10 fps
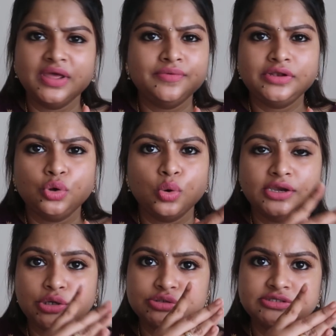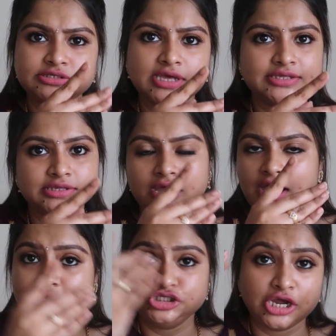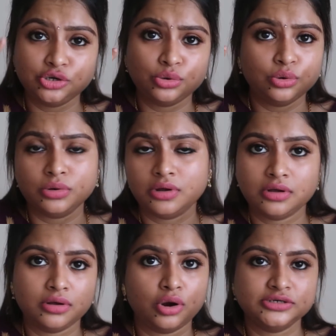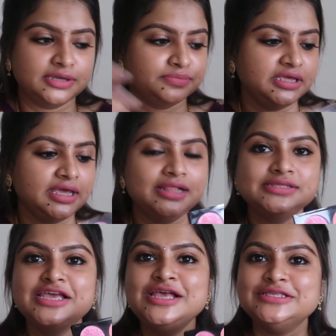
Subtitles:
very well go and use this as a eyeshadow or something else.